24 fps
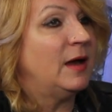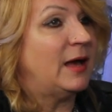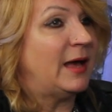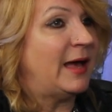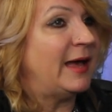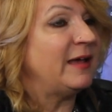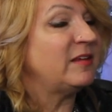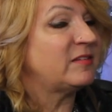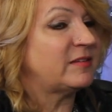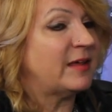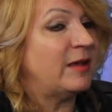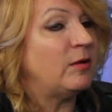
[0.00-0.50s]

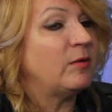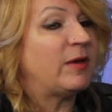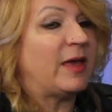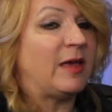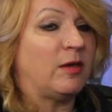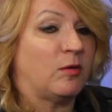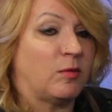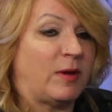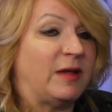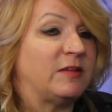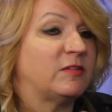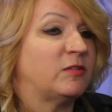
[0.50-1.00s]
I say,
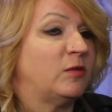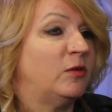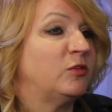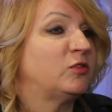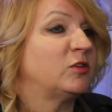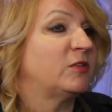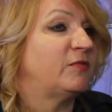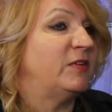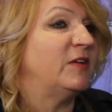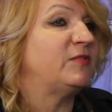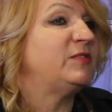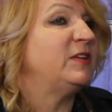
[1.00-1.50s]
okay, great,
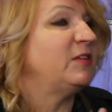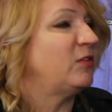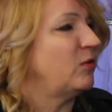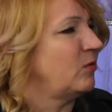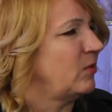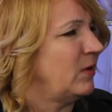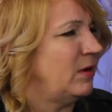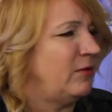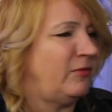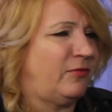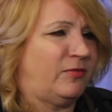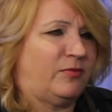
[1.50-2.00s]
soldier 50s,
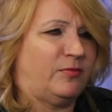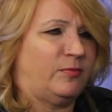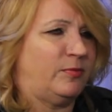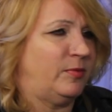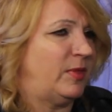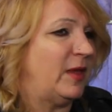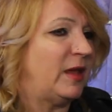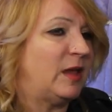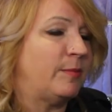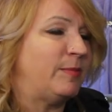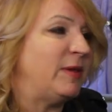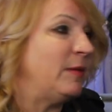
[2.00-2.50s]
gruff,
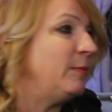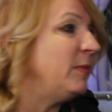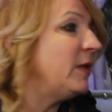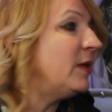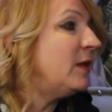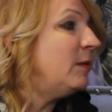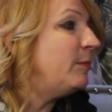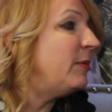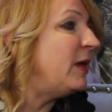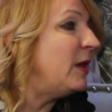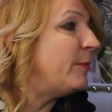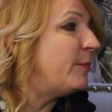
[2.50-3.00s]
that could be a
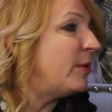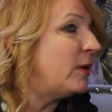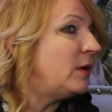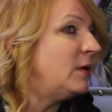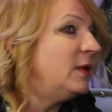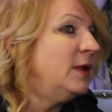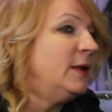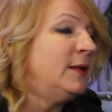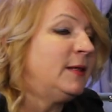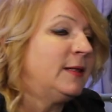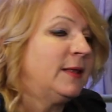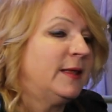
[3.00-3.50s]
million
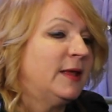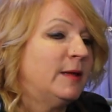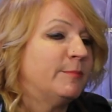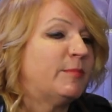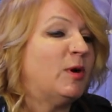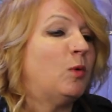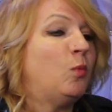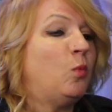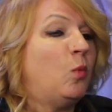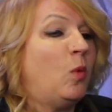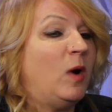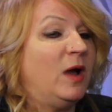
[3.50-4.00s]
people.
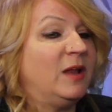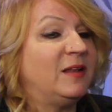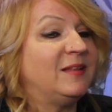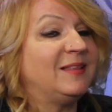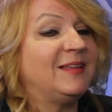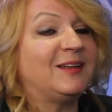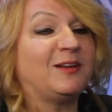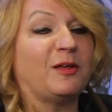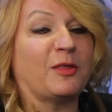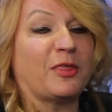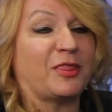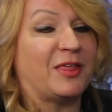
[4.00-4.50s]
But
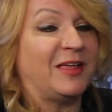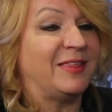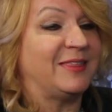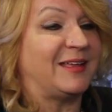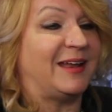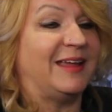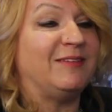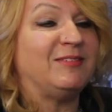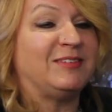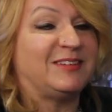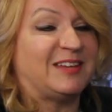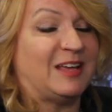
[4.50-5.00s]
one little thing
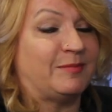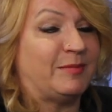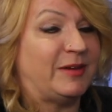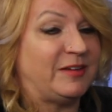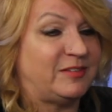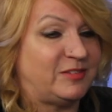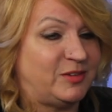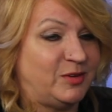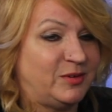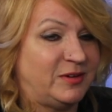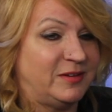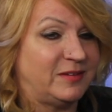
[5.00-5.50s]
that I even tell my
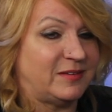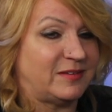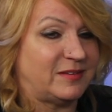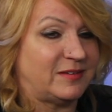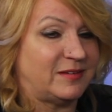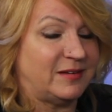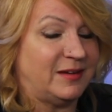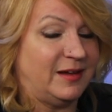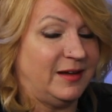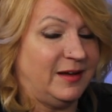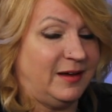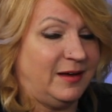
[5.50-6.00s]

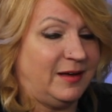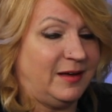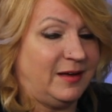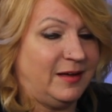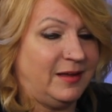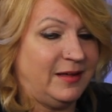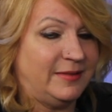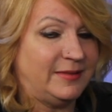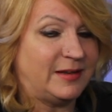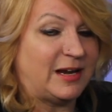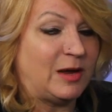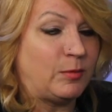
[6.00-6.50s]
students
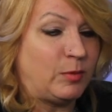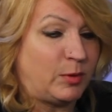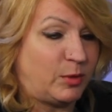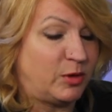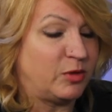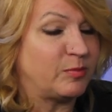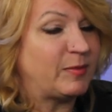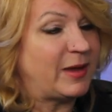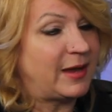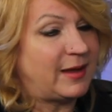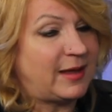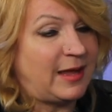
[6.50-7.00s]
and that I work
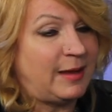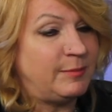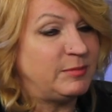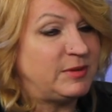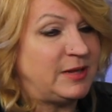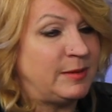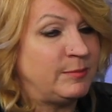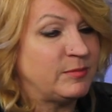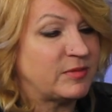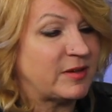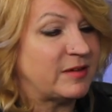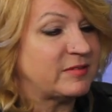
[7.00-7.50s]
with my game
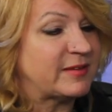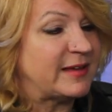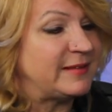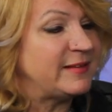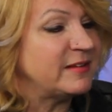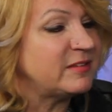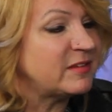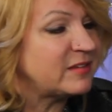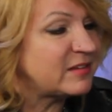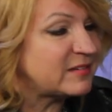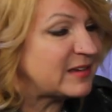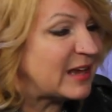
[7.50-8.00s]
teams, I say,
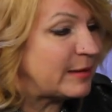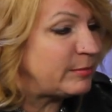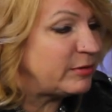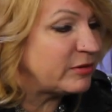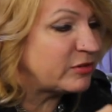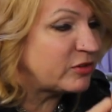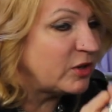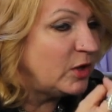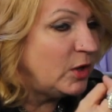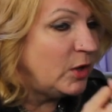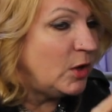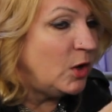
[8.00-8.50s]
let's
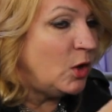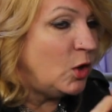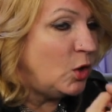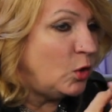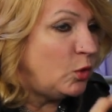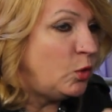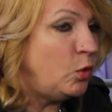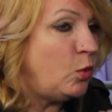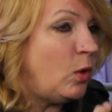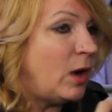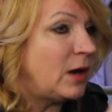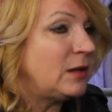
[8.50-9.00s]
establish
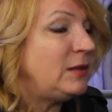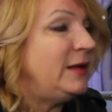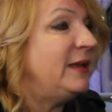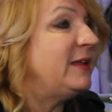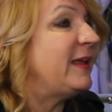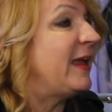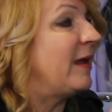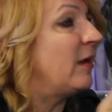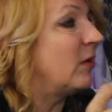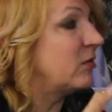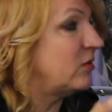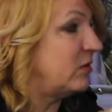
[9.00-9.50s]
who our
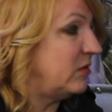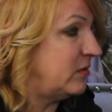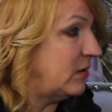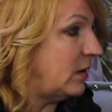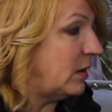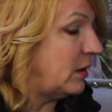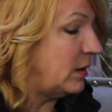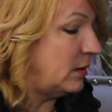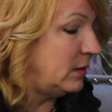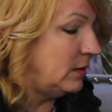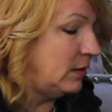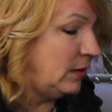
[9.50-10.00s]
lead characters
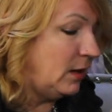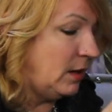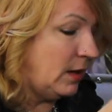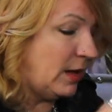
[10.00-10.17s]
are.